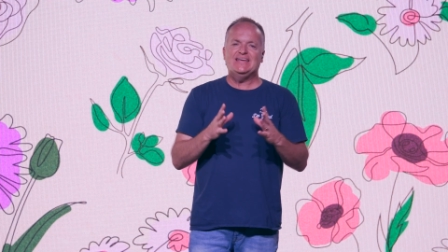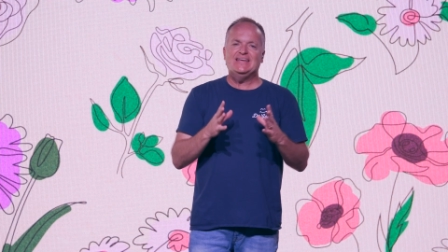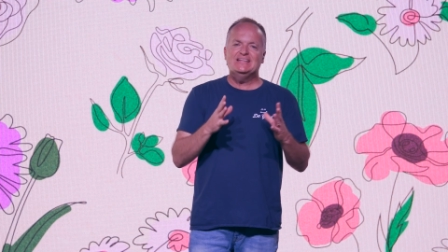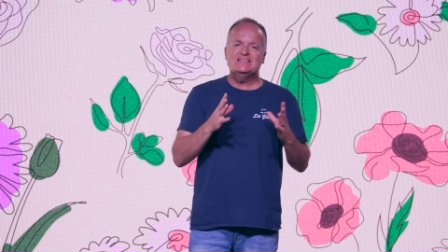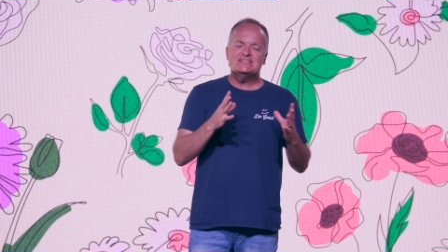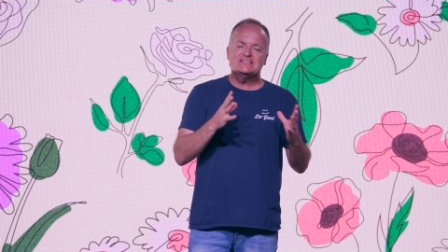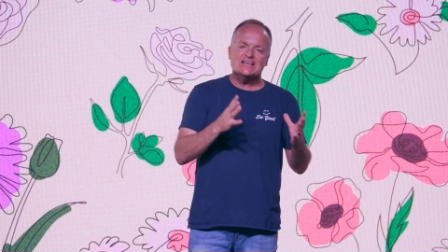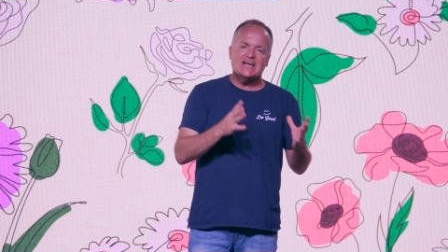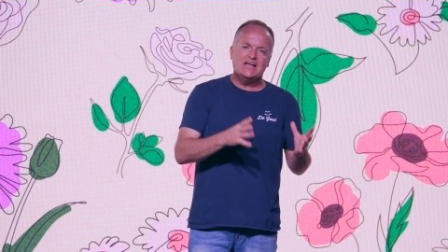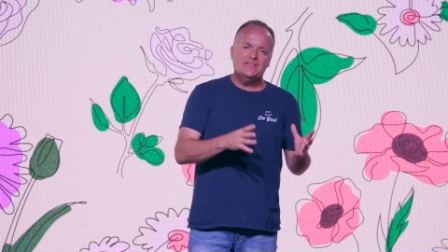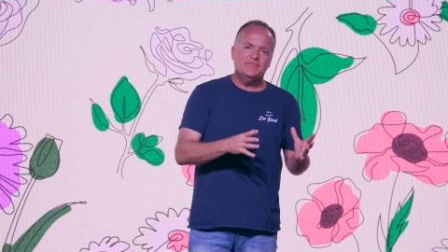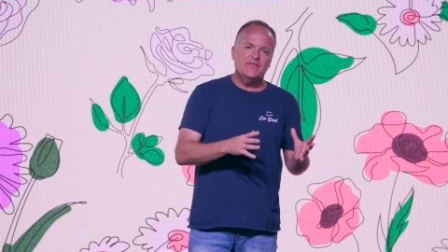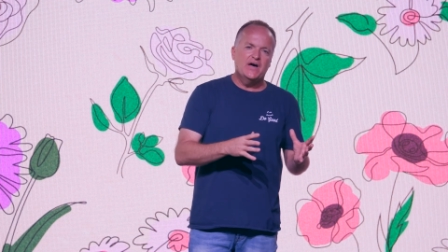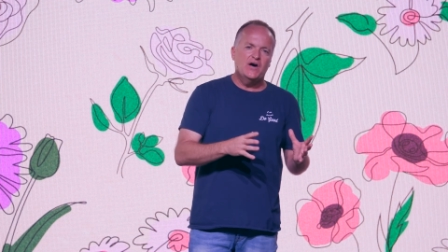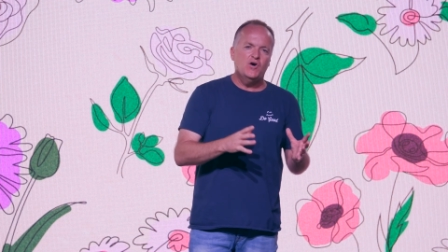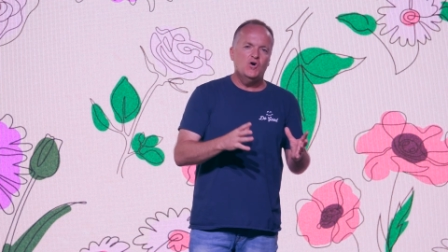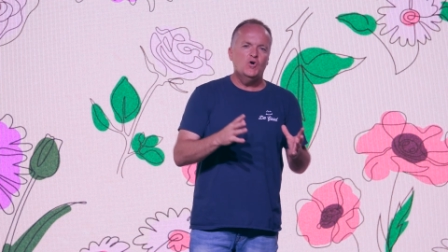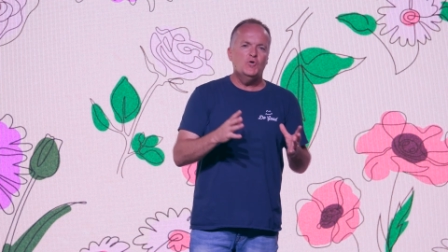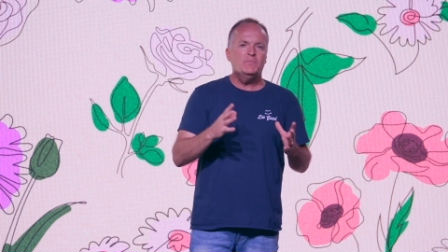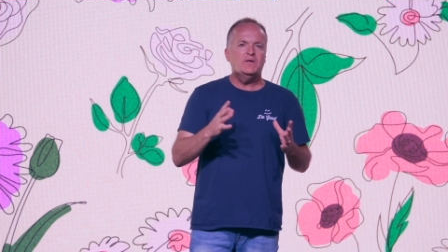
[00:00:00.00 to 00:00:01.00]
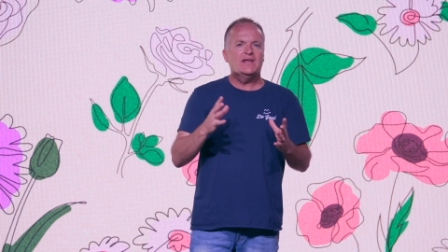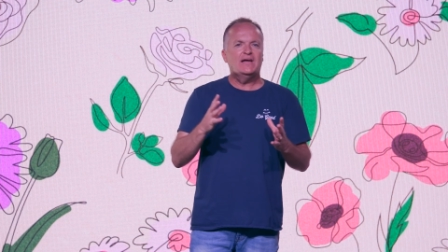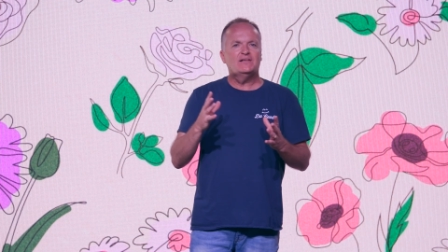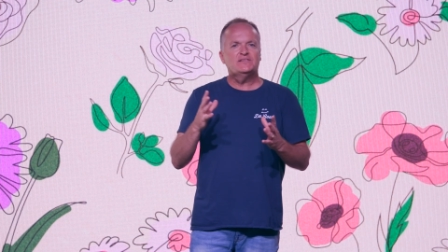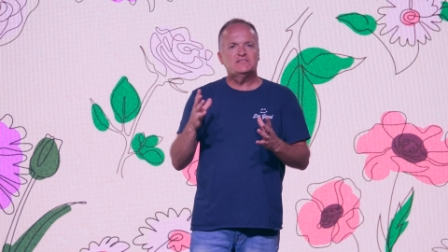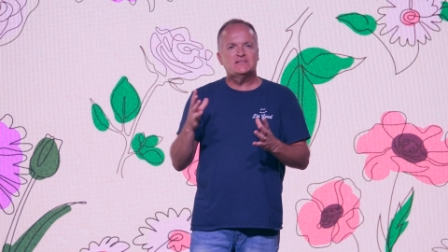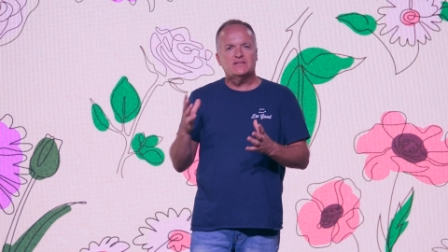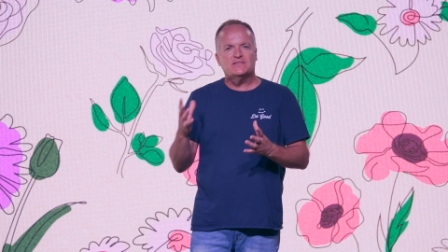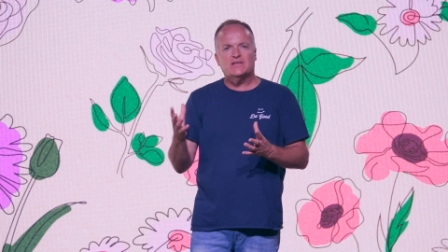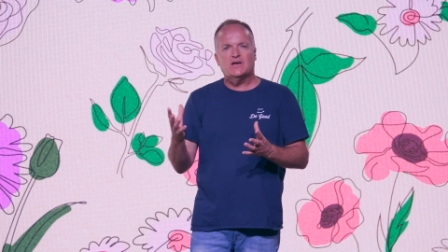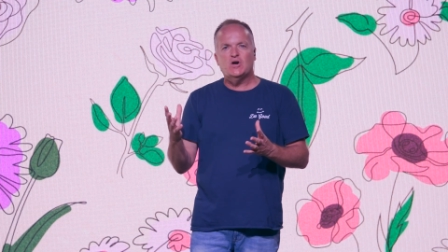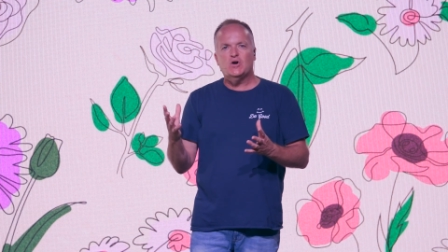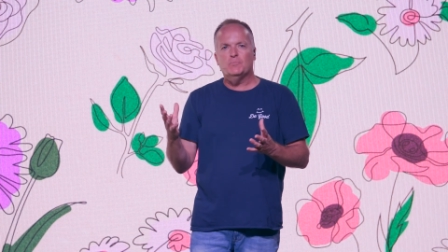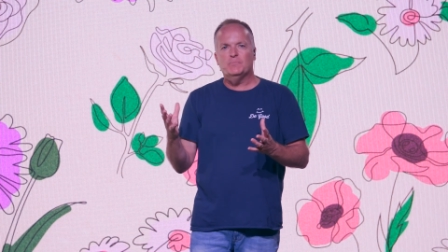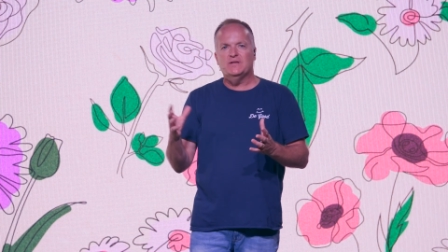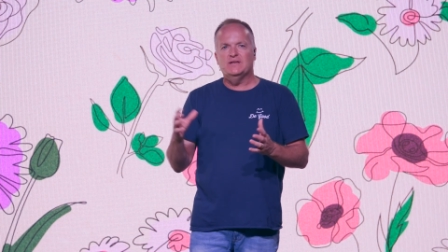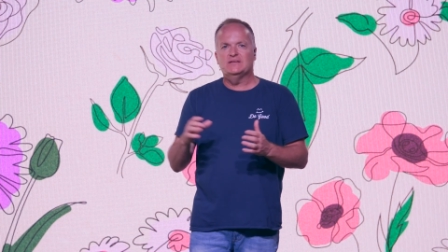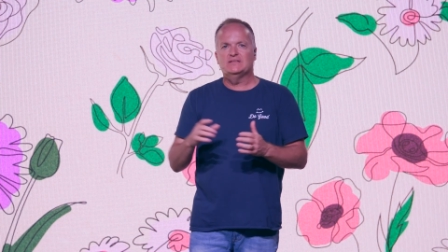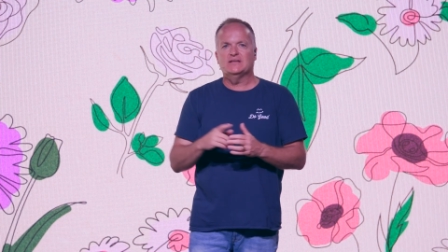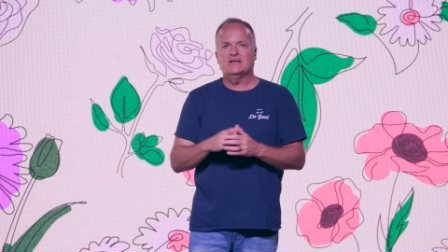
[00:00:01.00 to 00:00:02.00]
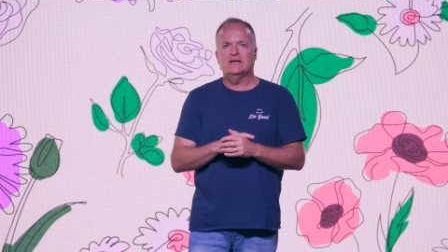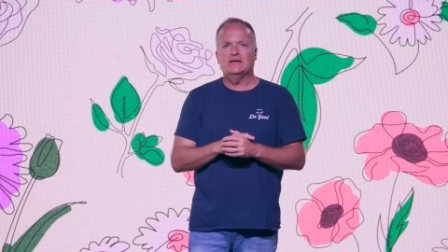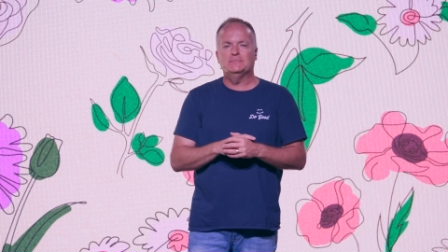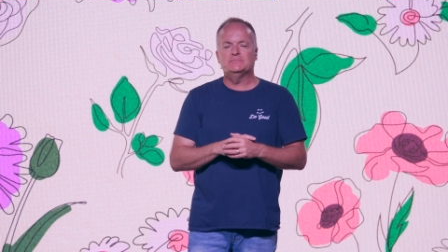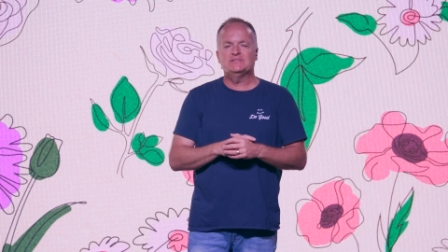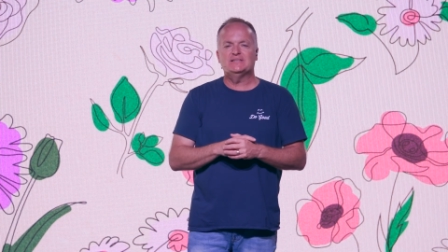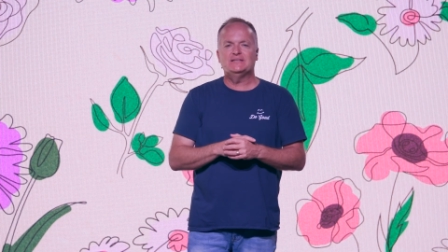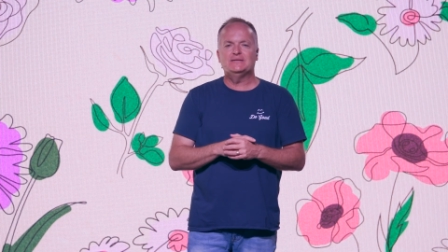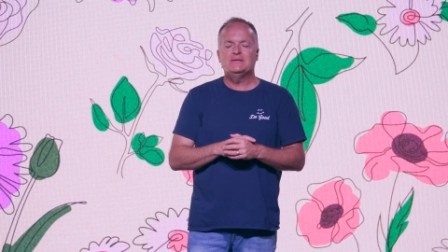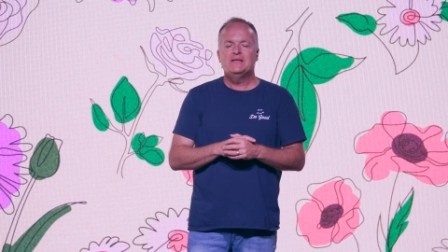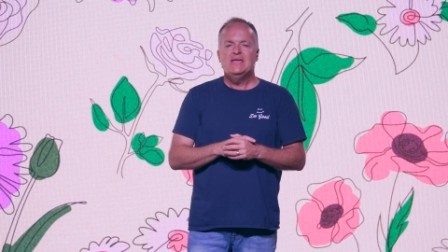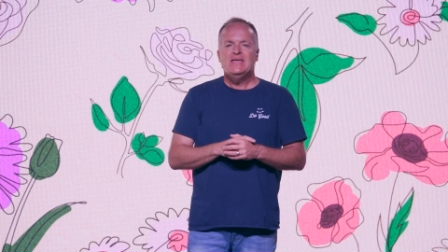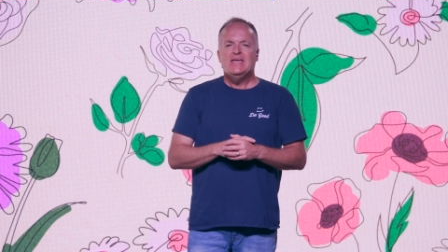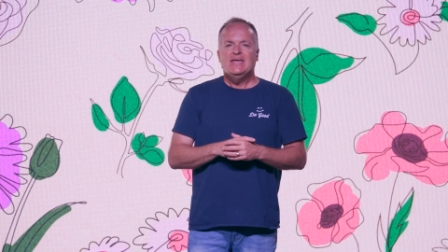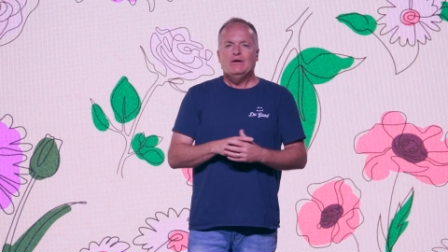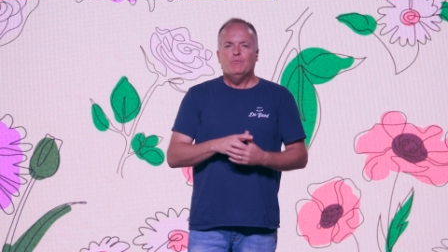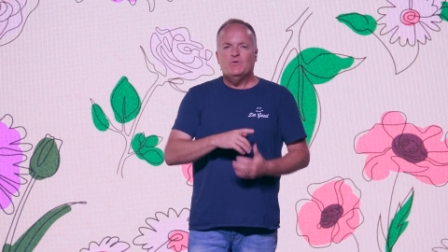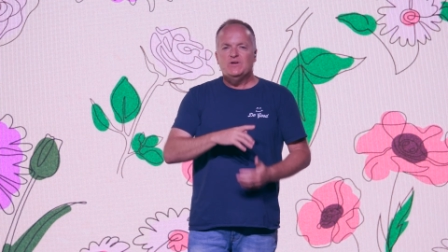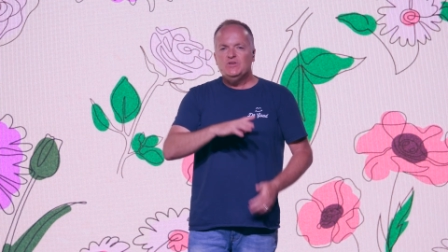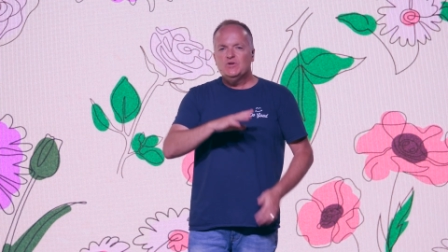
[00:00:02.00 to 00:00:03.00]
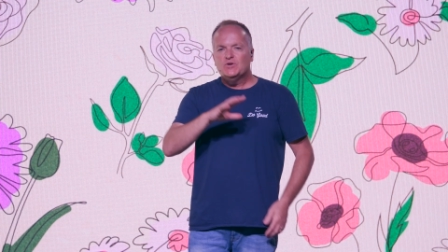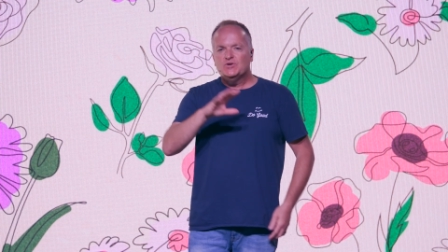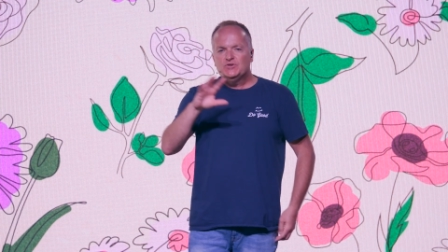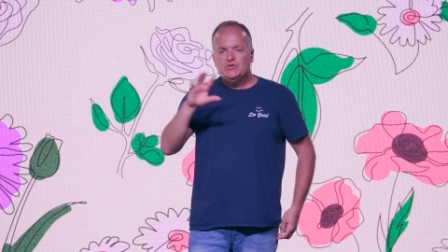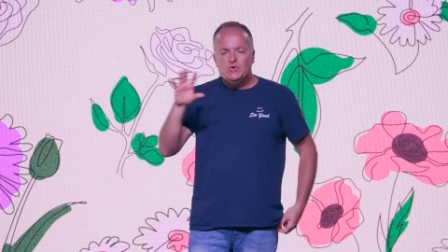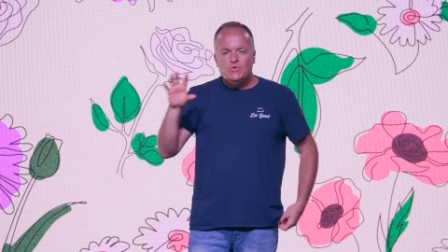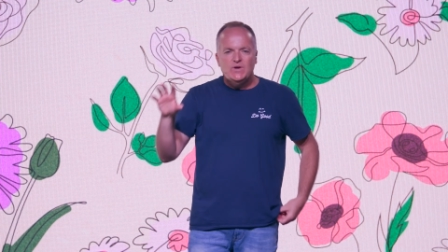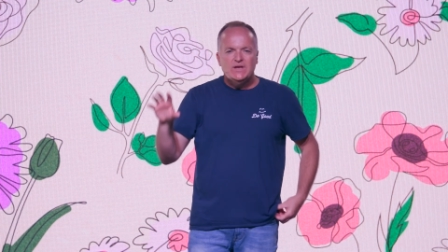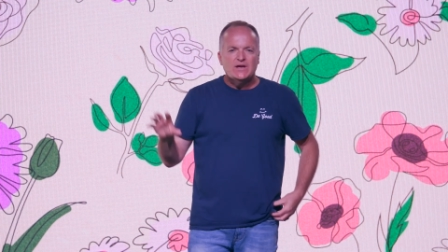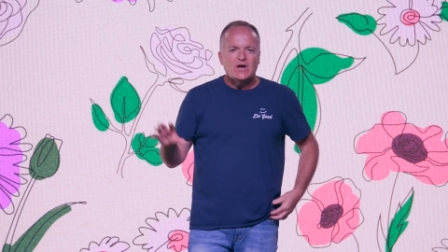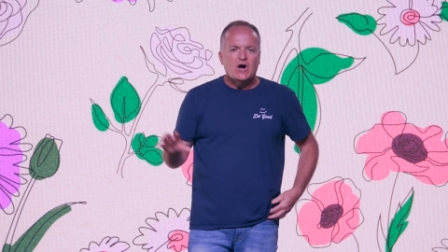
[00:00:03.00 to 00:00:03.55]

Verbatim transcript: inside the home and outside the home many times. And when you're doing